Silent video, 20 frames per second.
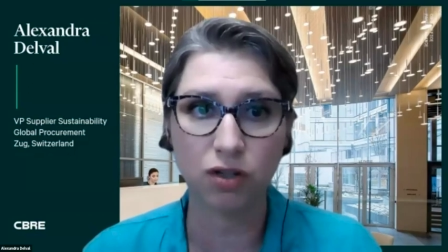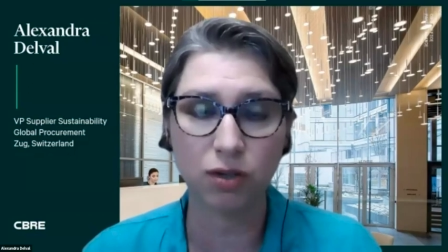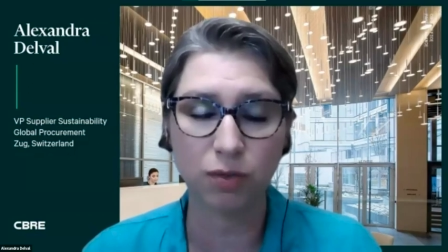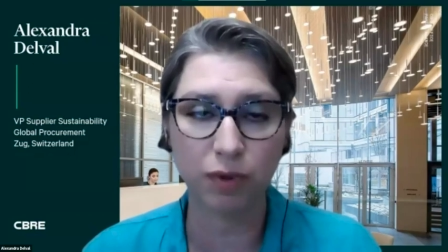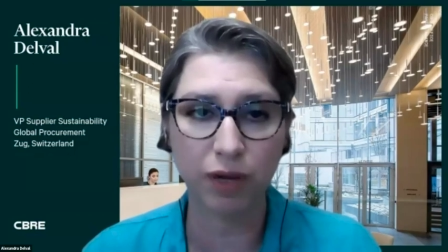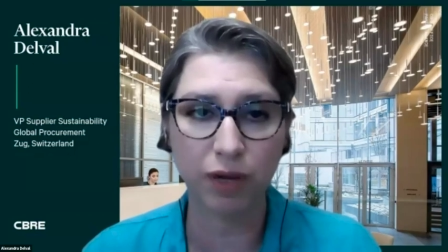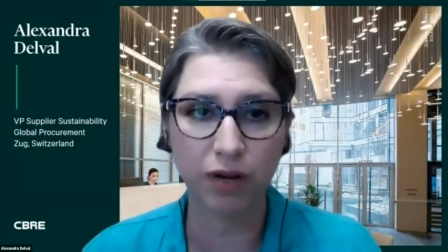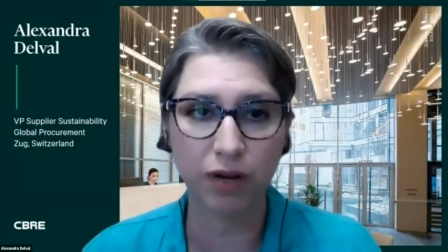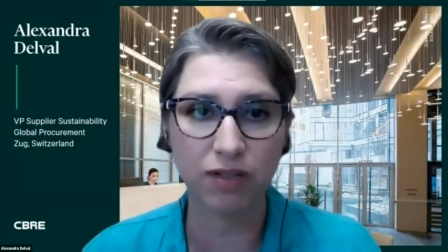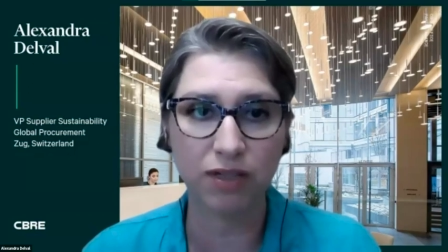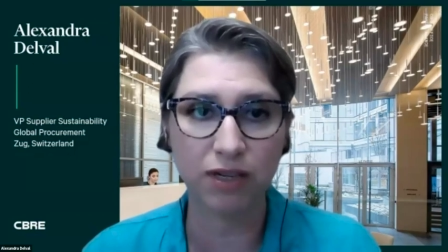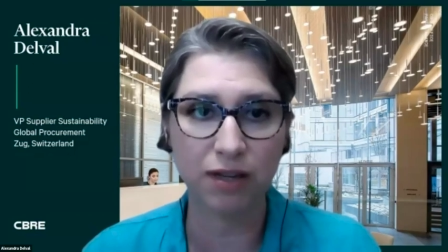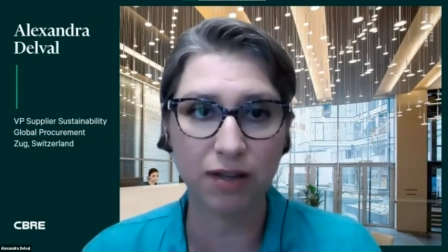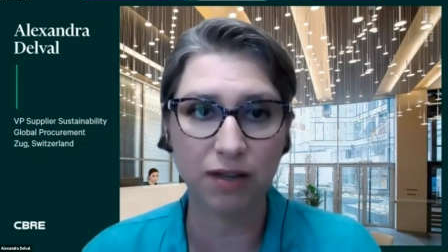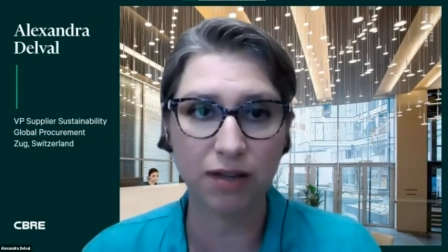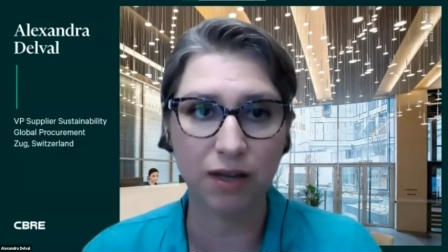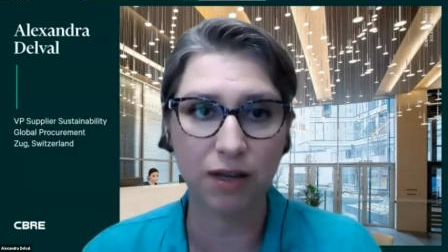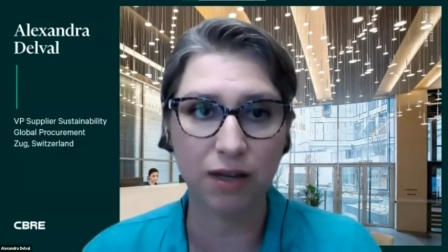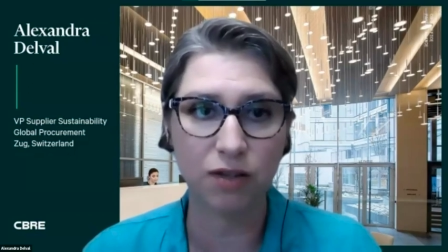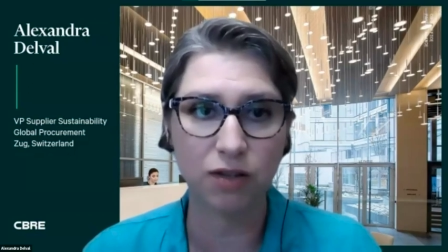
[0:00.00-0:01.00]
suppliers
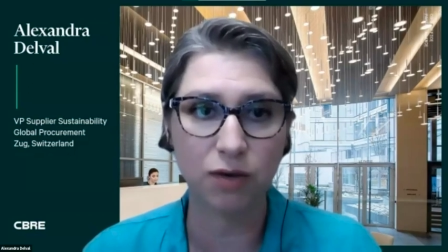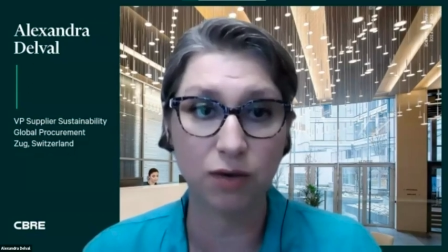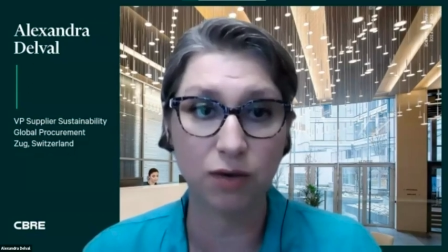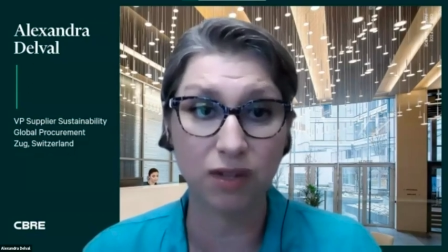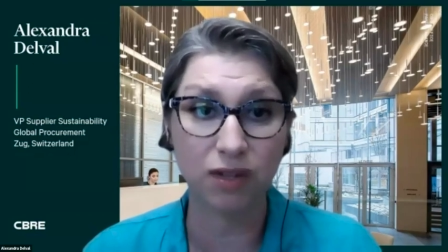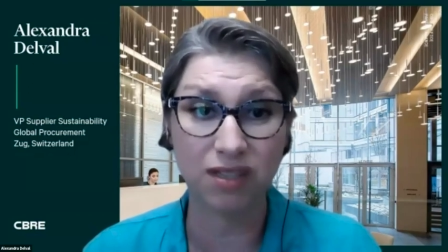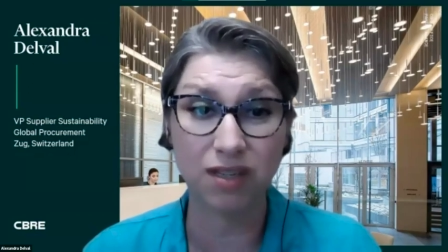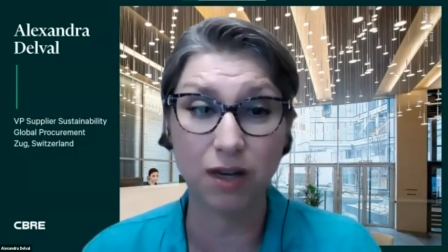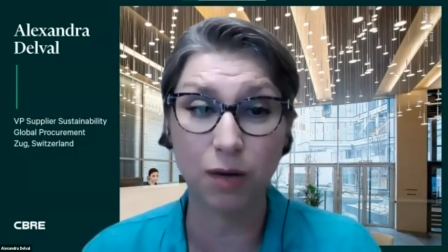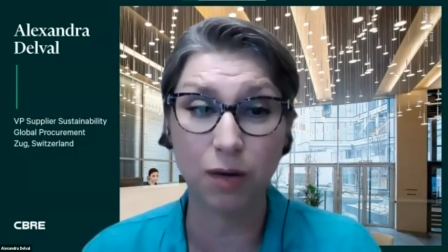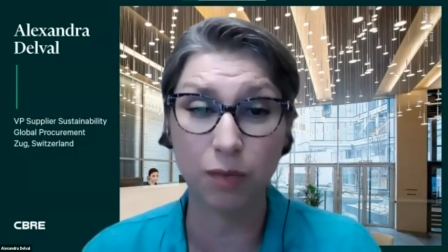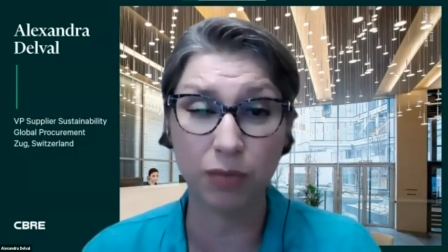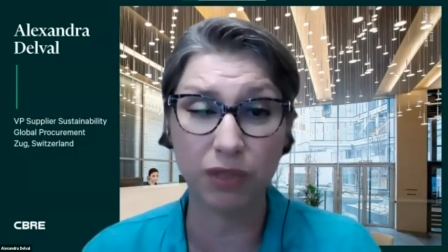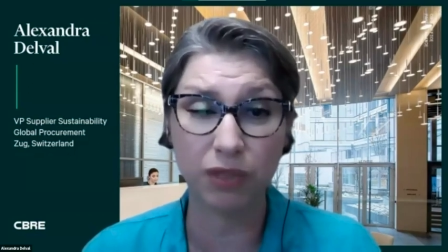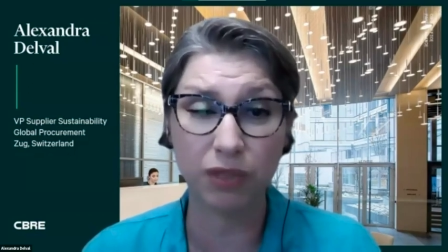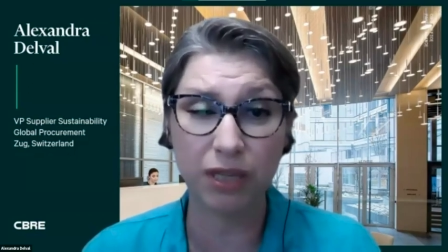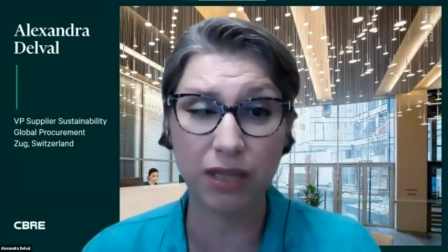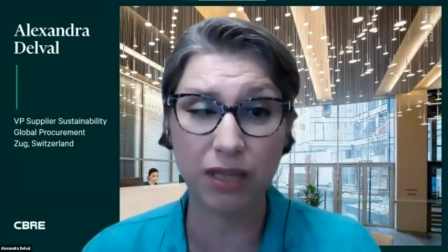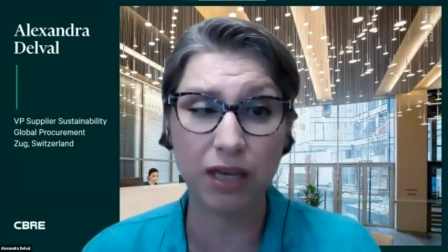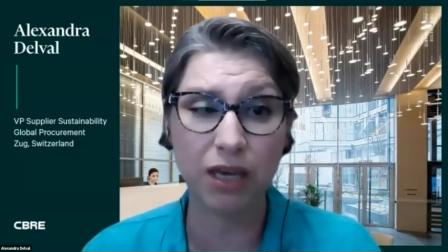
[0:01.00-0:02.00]
anything and so it is a
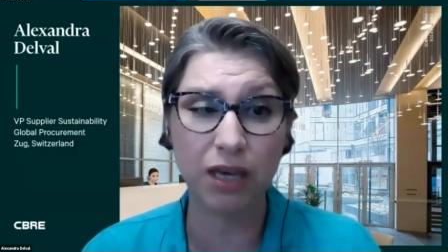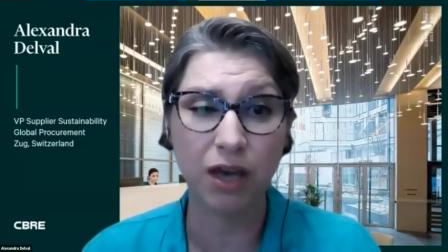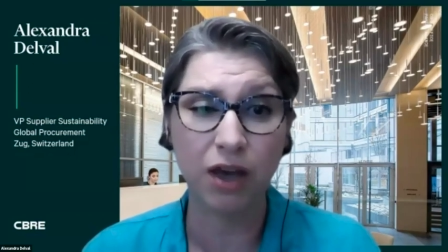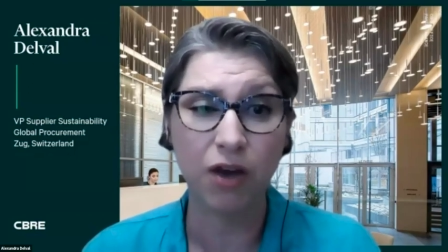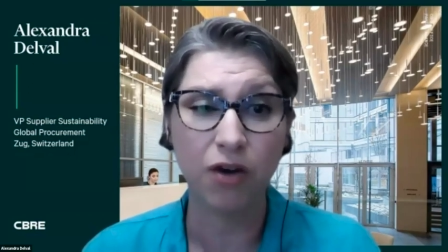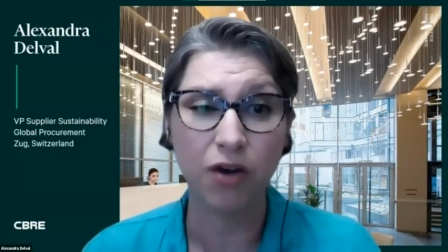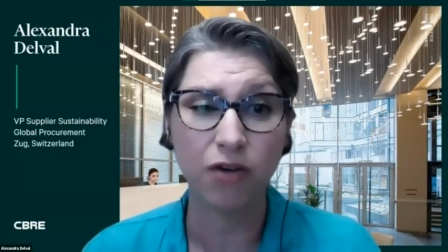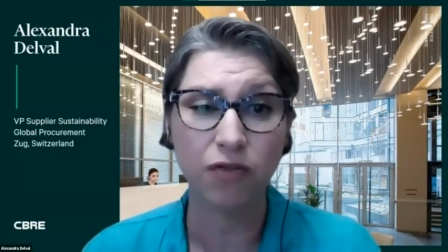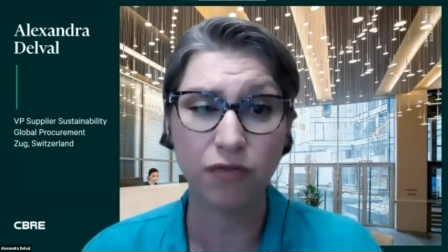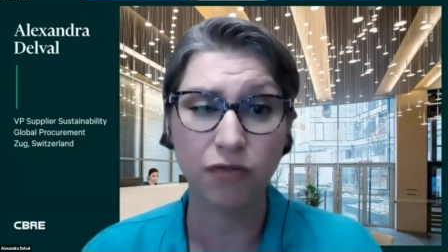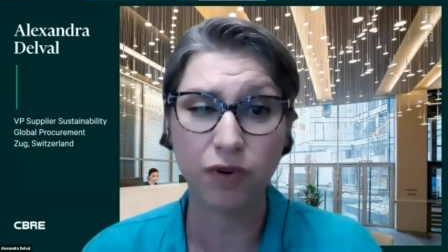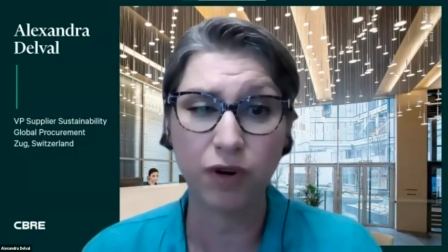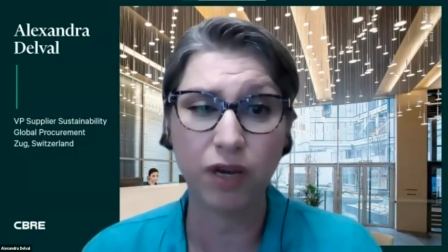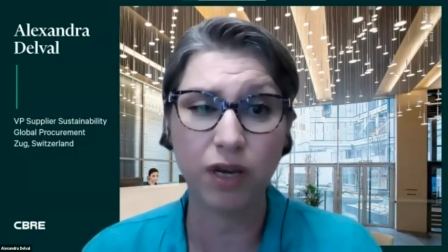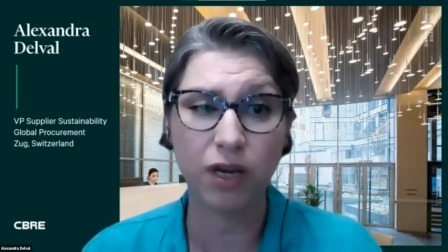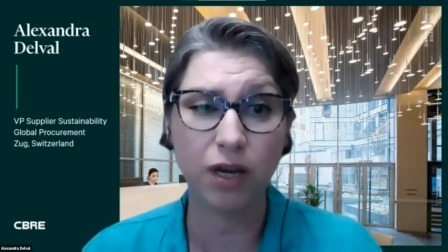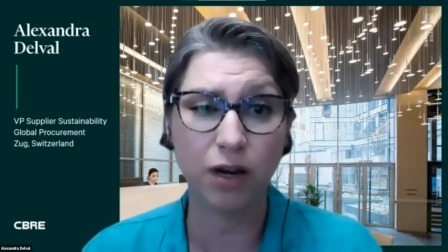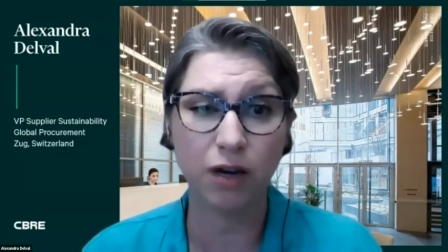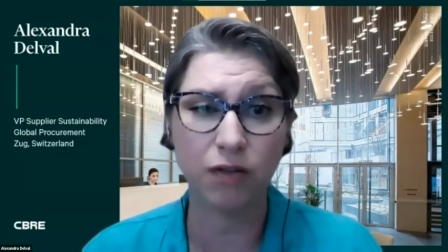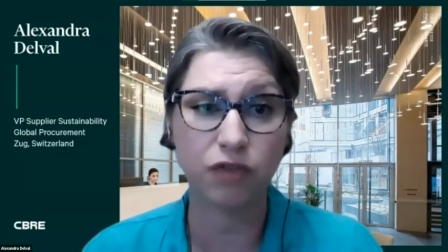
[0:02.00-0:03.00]
completely
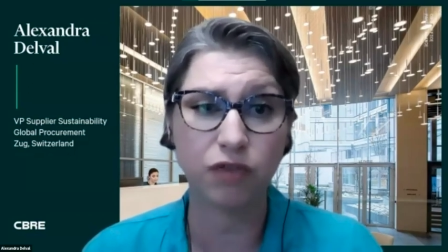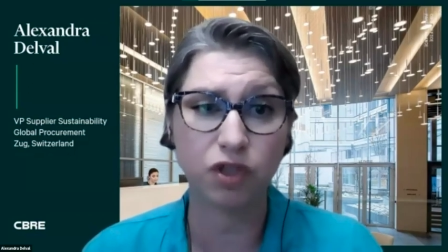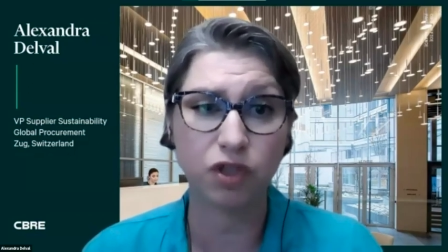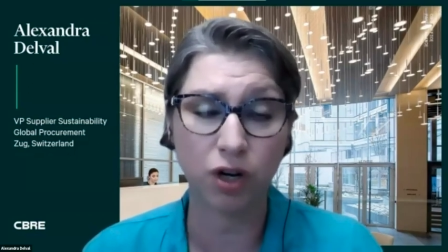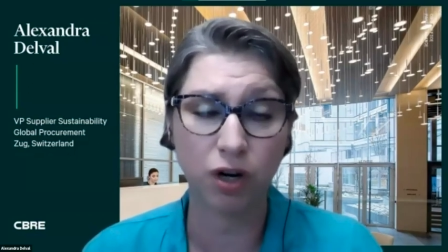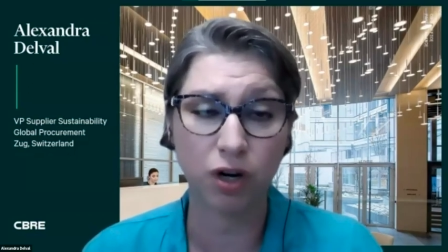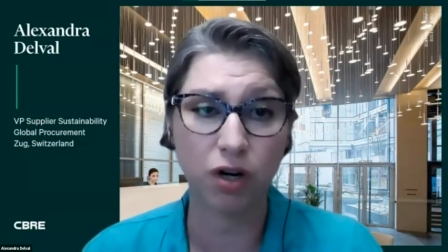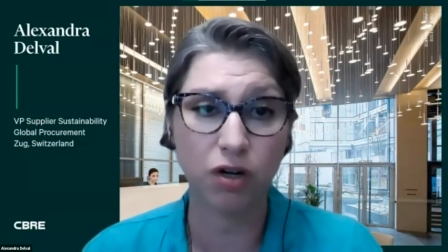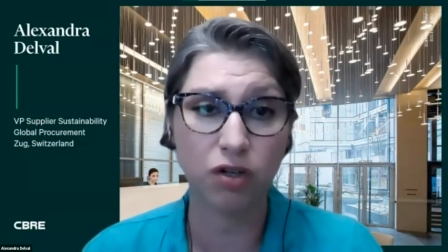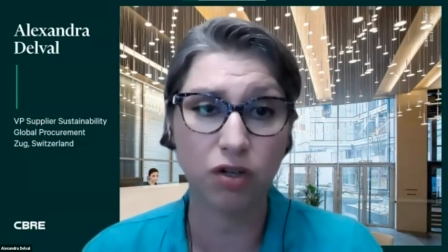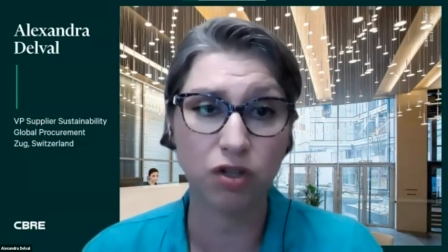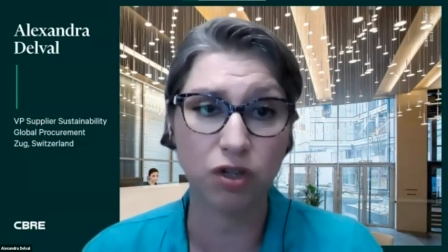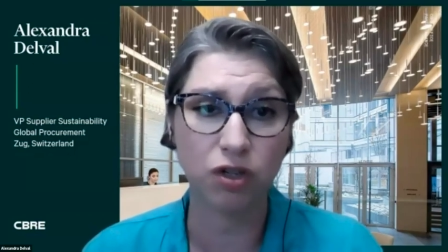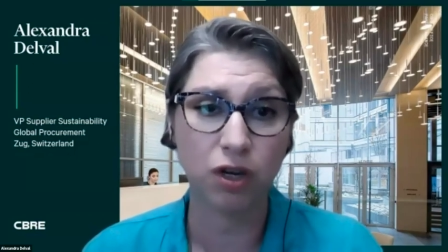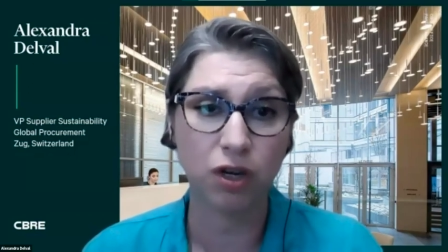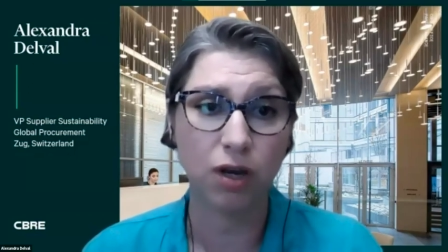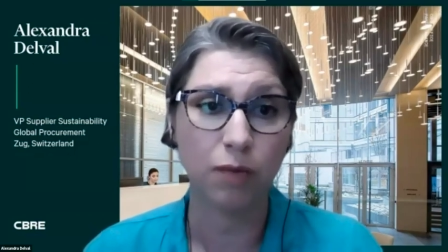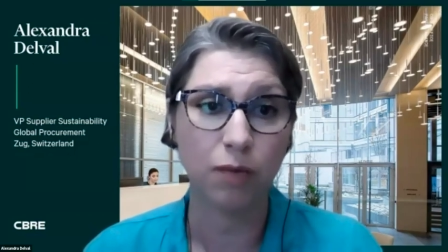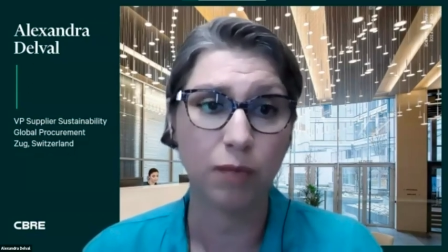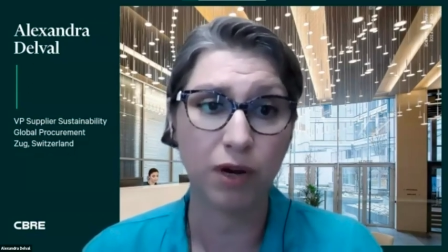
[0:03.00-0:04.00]
free of charge
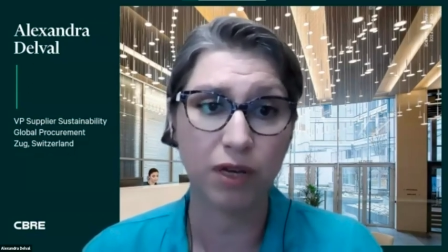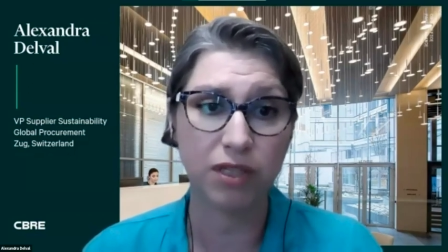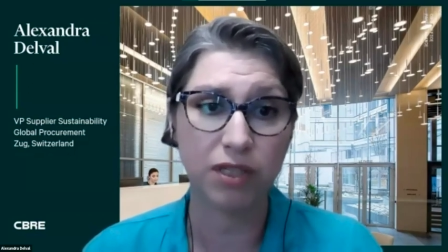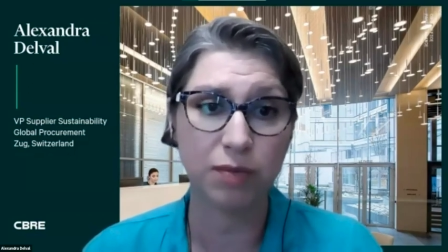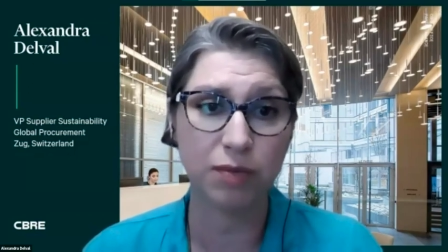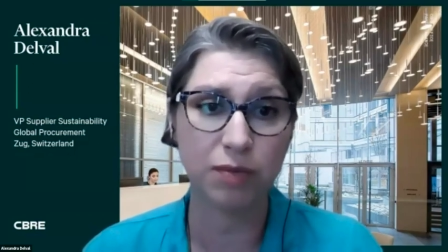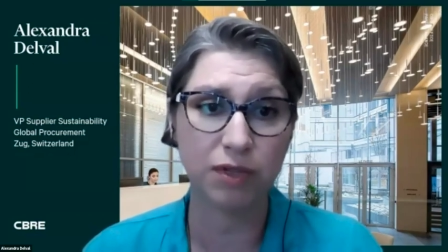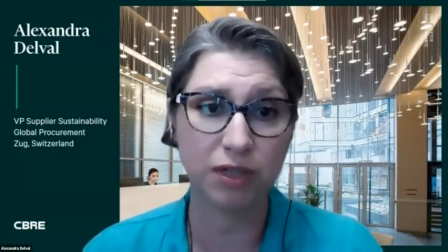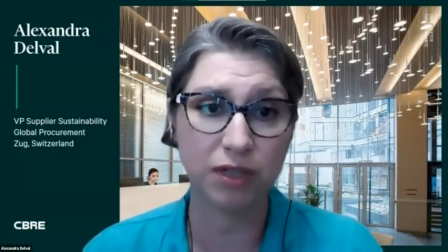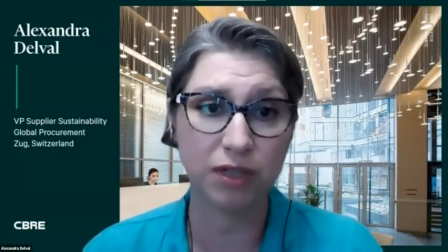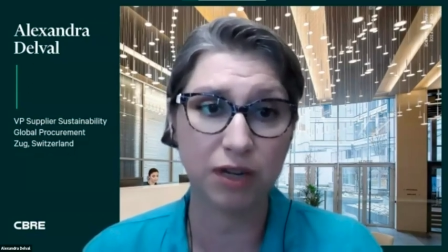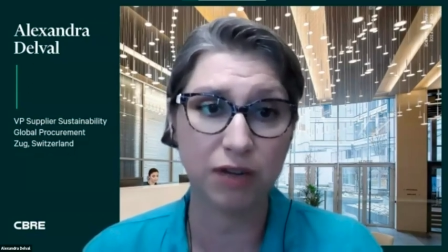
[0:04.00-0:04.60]
possibility